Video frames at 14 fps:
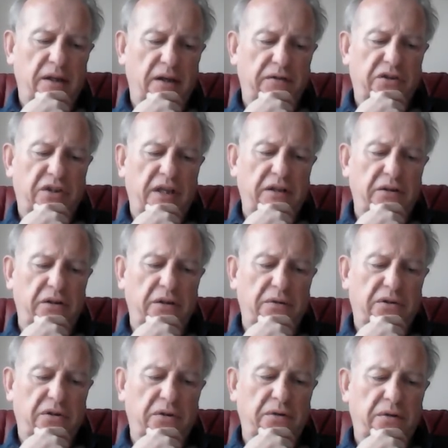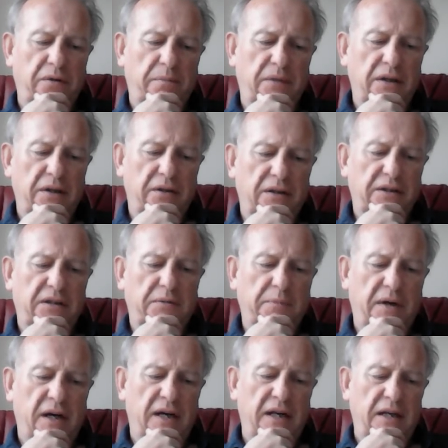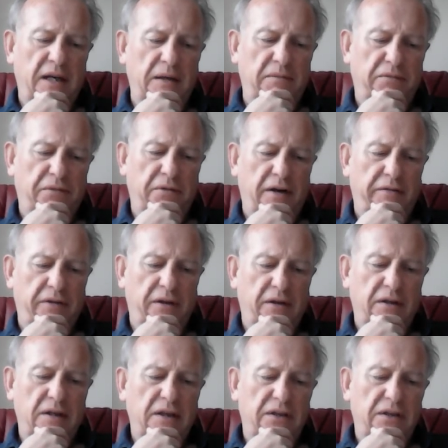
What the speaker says: have sent you to them. This is my name forever.